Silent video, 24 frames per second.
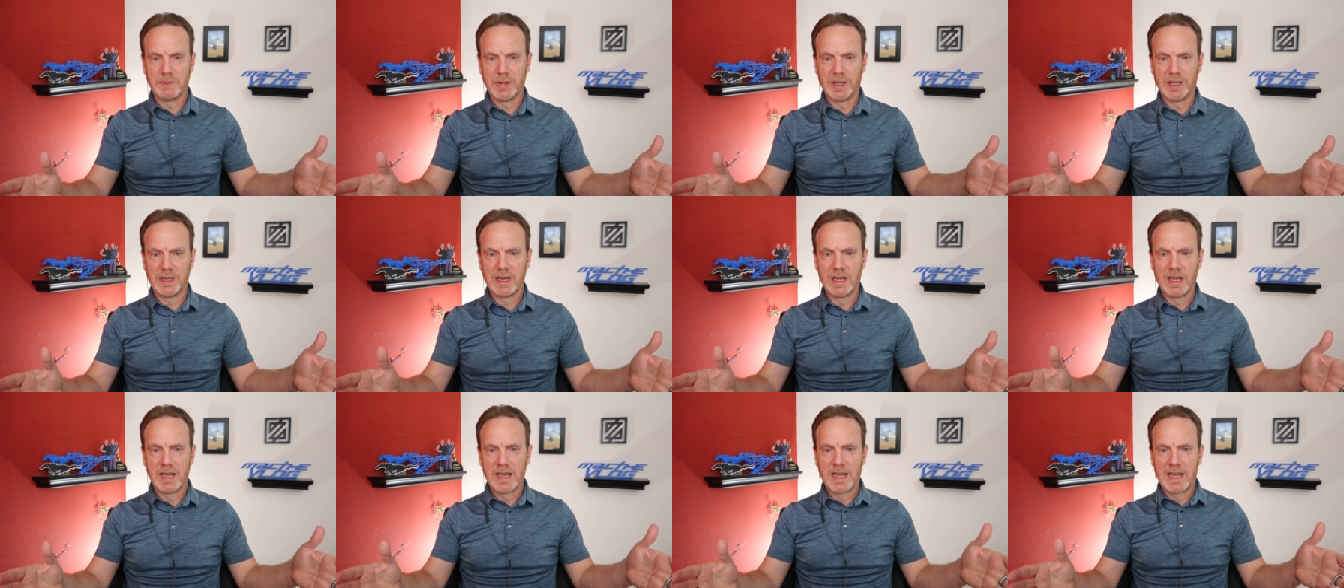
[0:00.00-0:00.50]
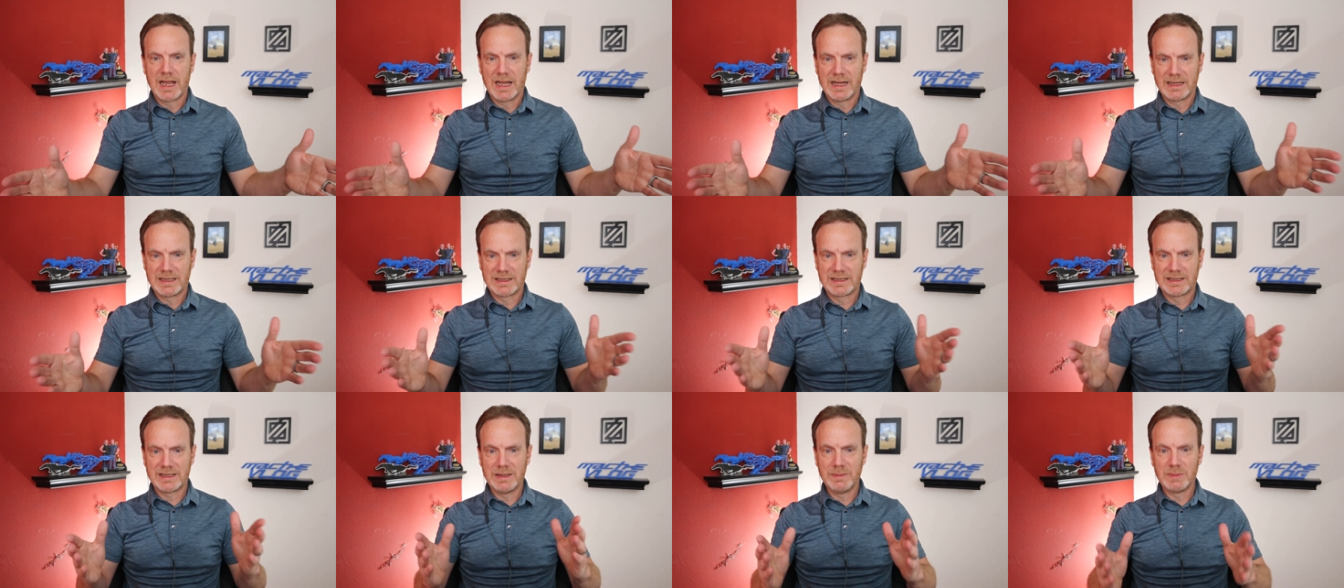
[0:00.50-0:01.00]
but it
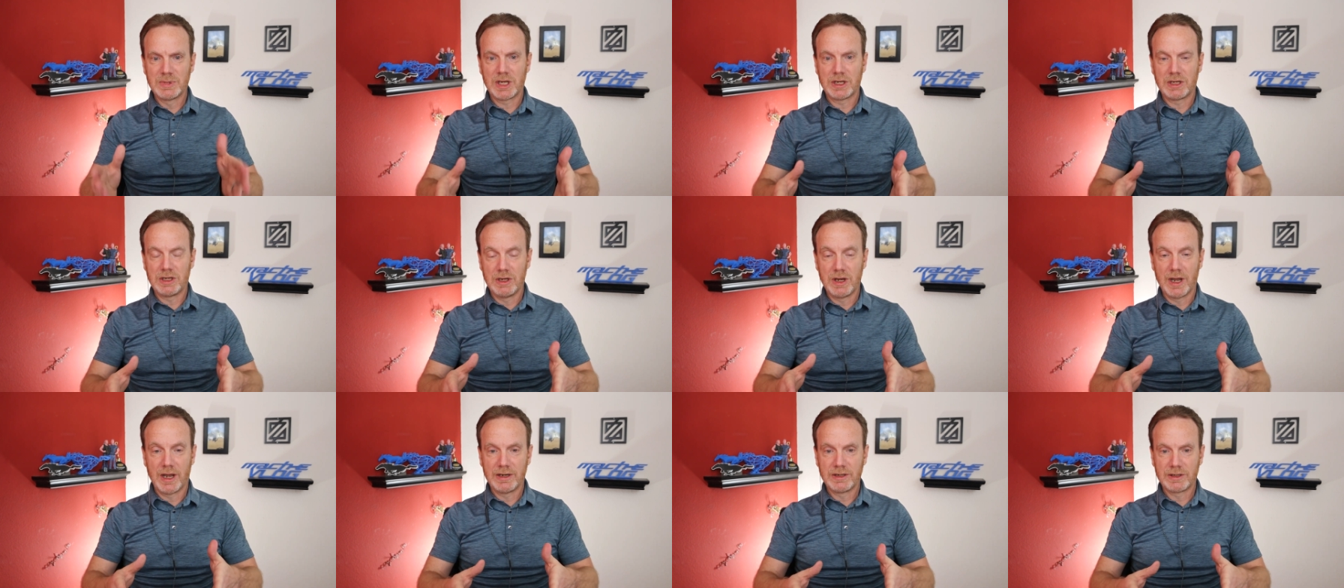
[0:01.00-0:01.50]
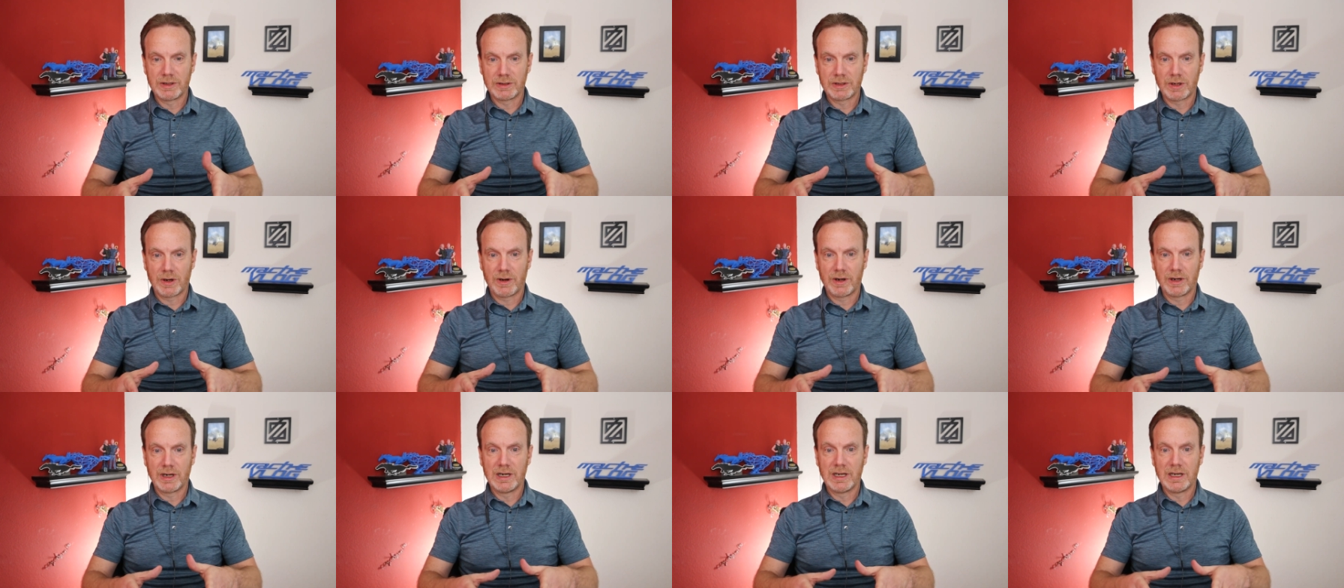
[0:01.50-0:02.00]
seems like you guys are
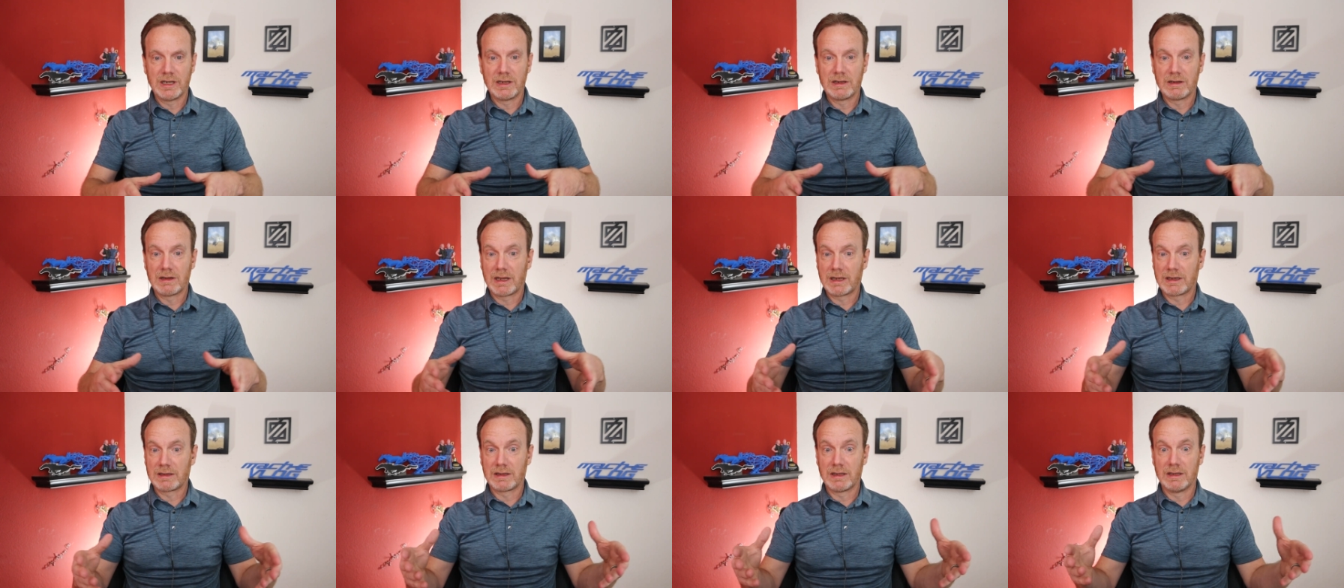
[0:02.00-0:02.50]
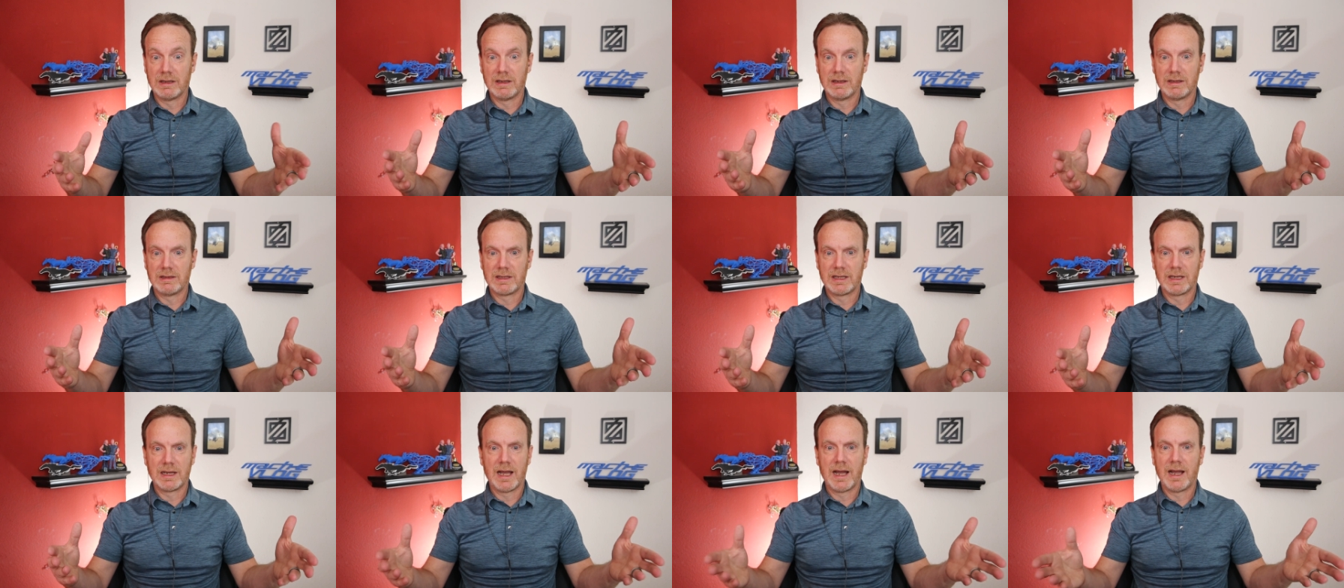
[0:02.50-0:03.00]
targeting like the
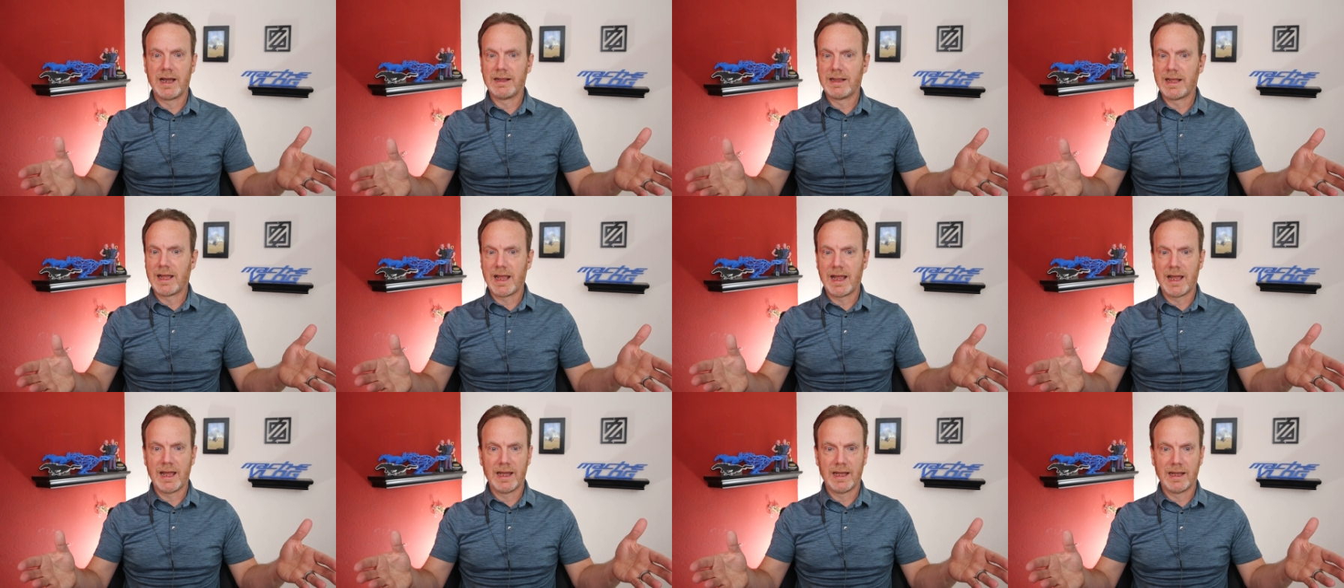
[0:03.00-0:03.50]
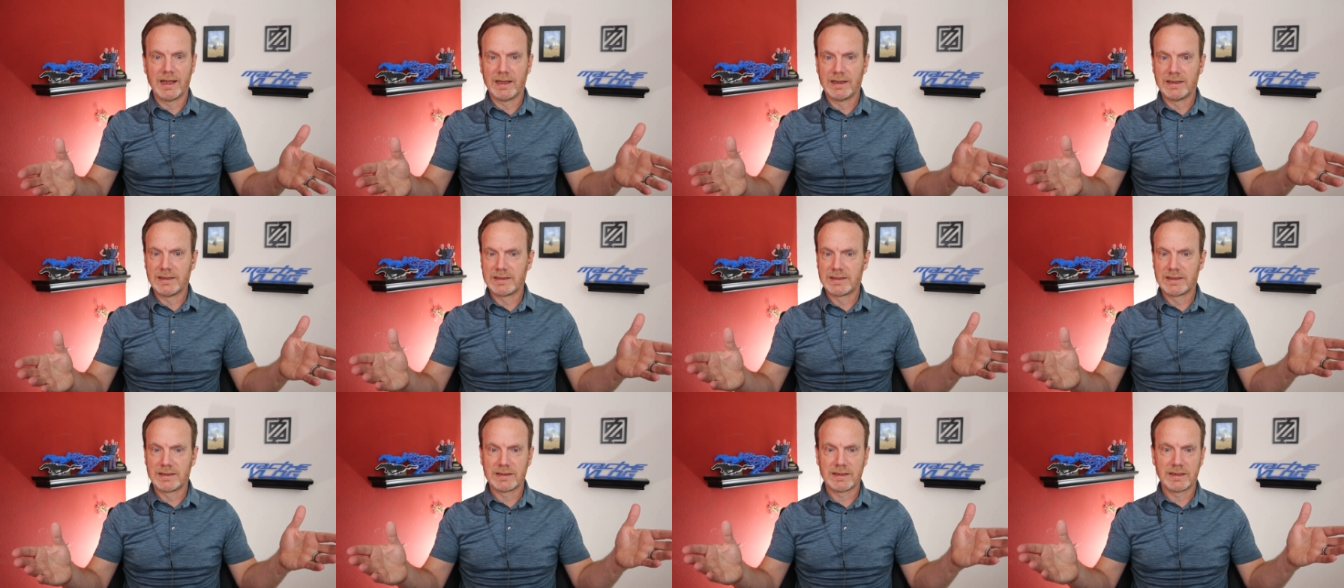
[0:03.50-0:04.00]
the guy that
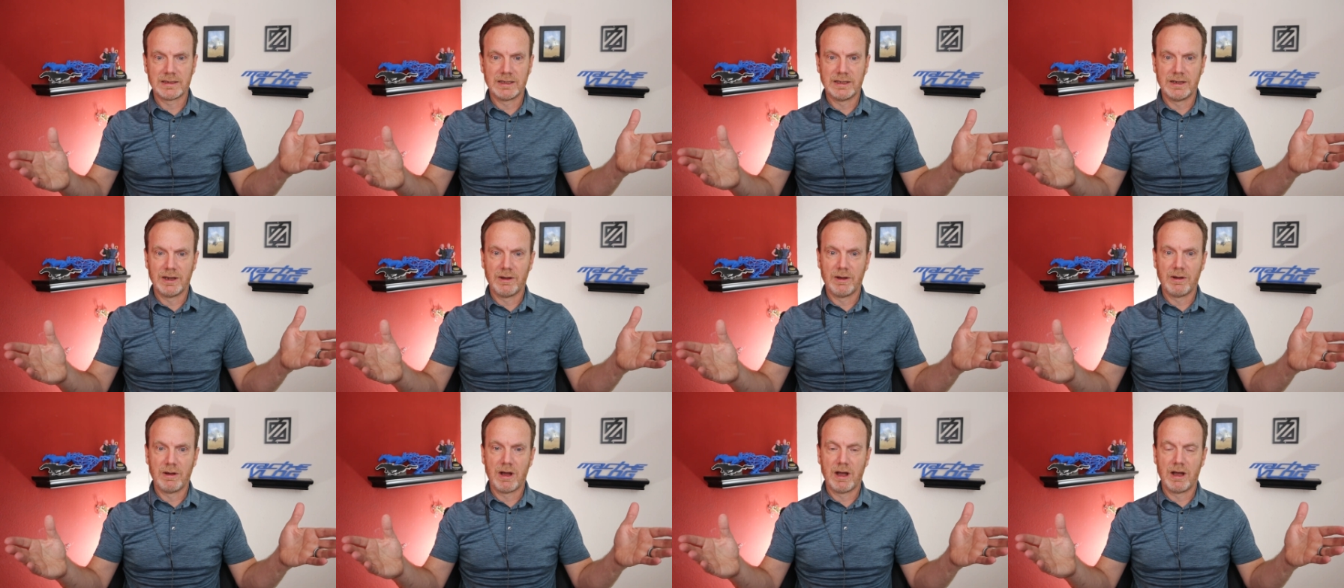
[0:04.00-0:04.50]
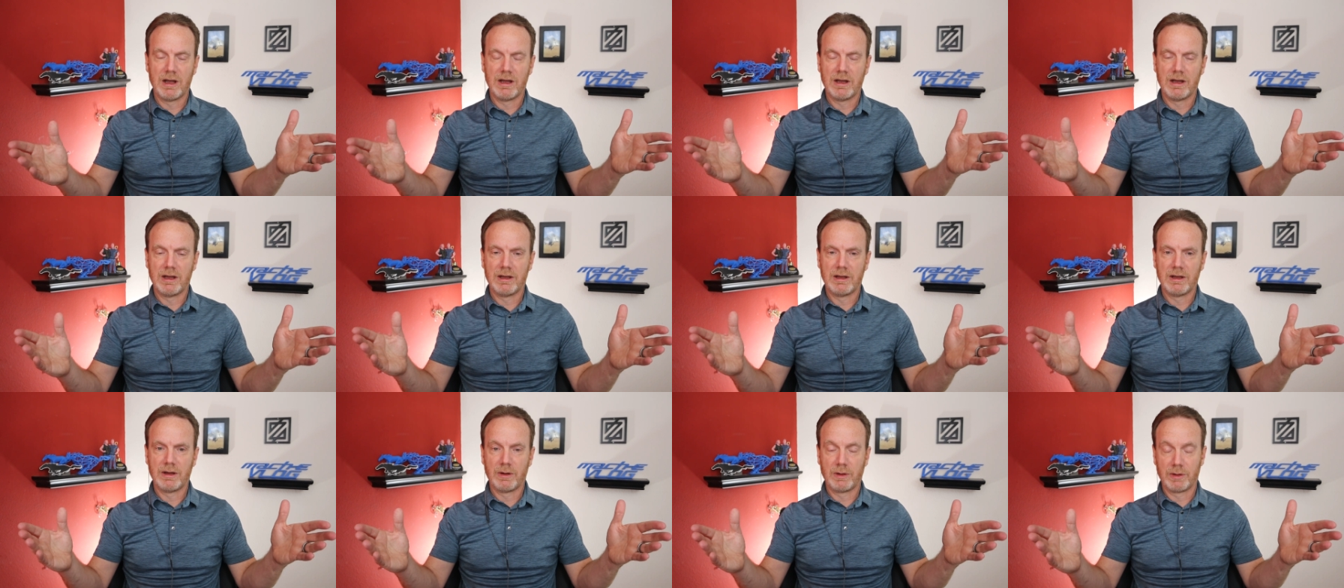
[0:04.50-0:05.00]
has, you know,
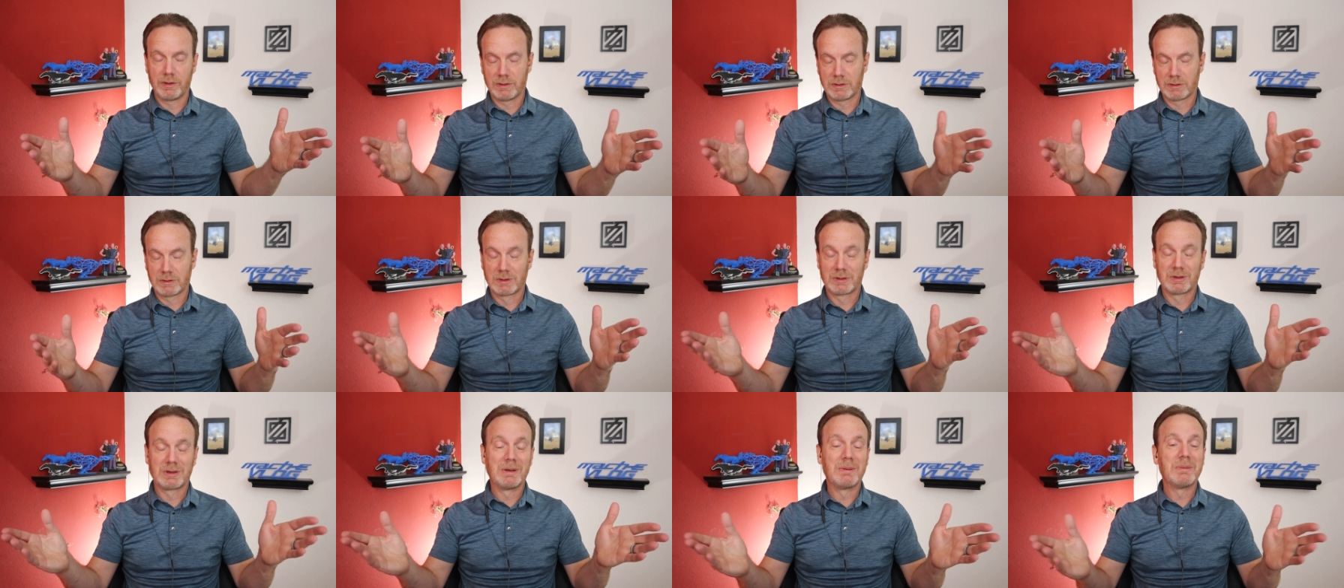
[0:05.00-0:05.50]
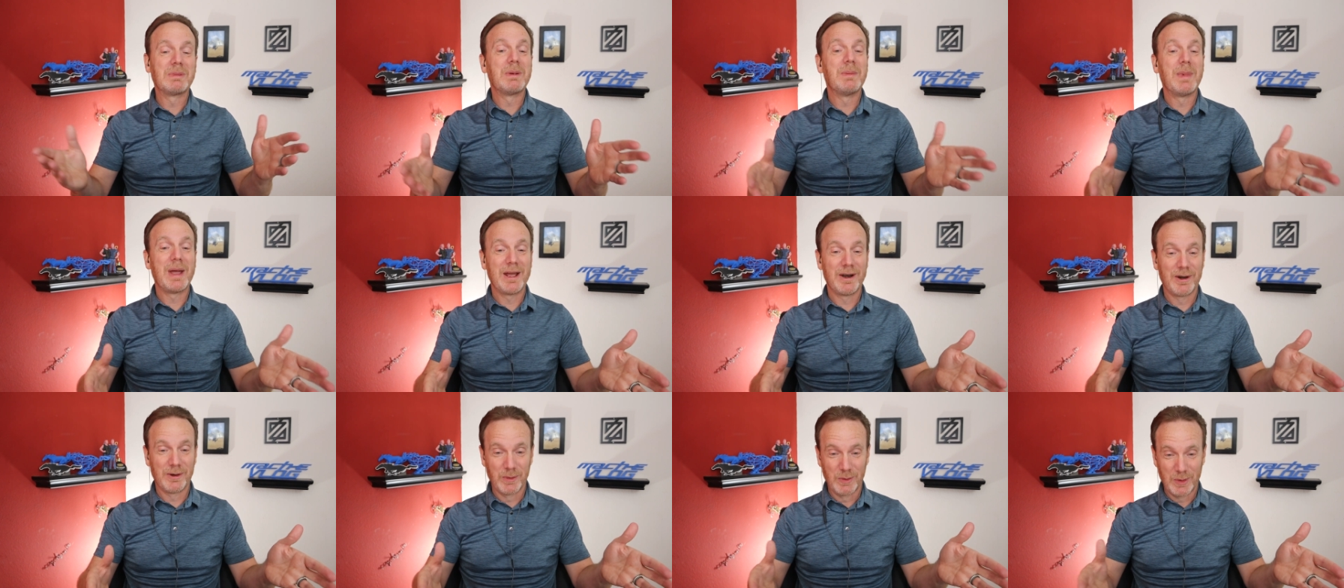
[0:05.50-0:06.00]
uh, or the, the
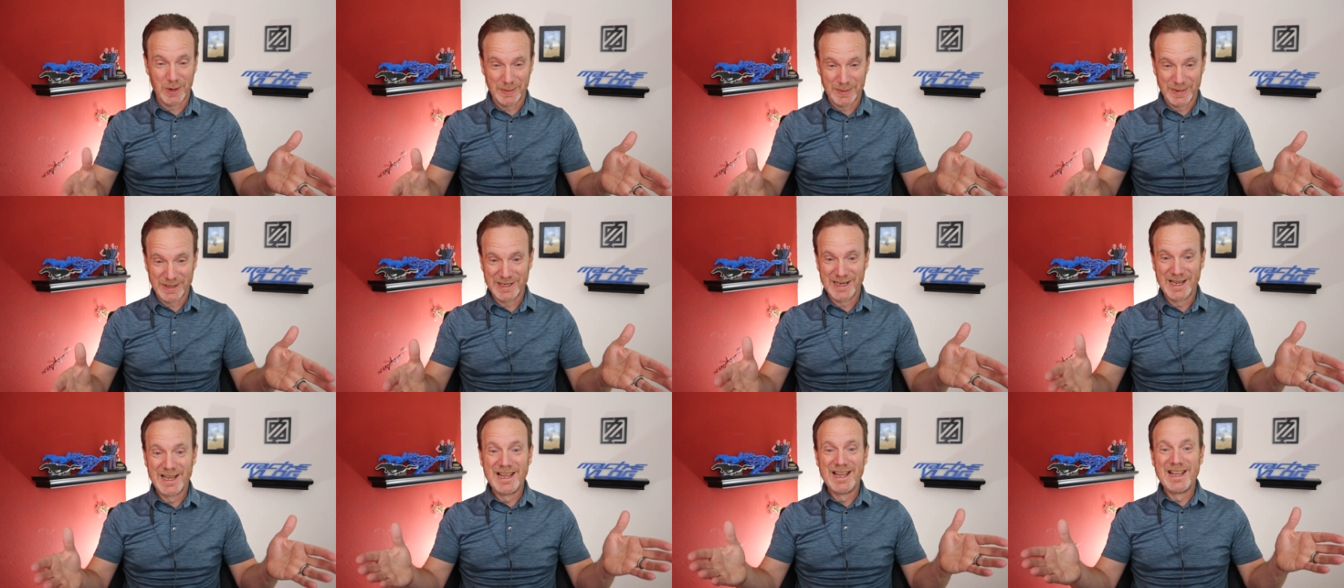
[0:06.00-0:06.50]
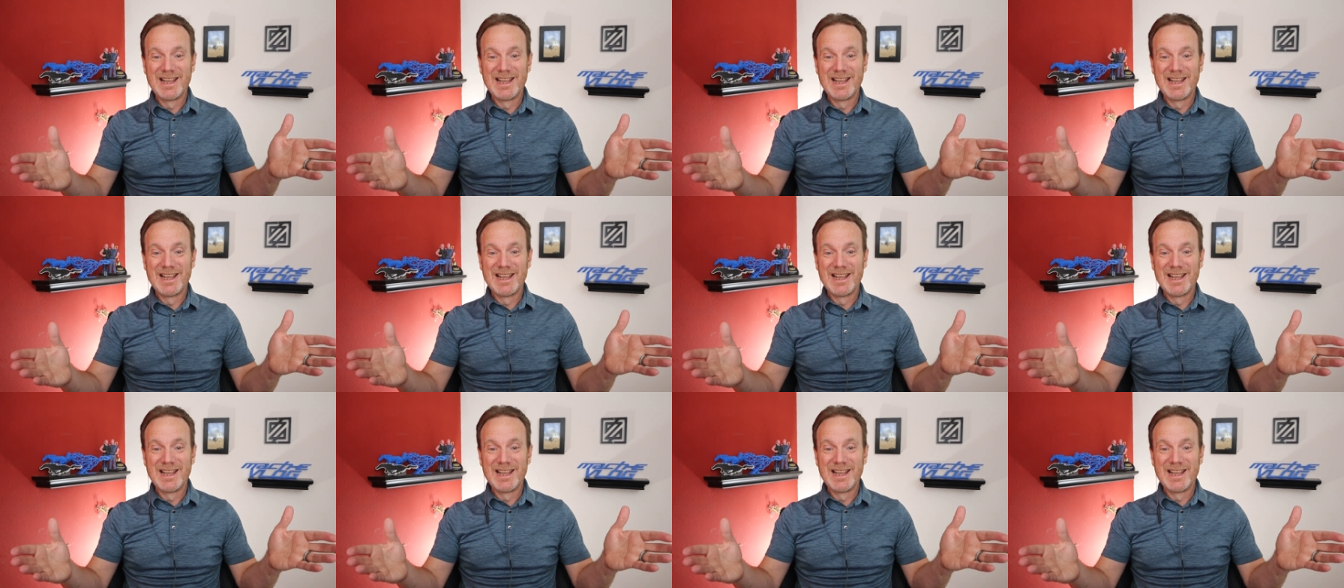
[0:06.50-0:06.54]
man or woman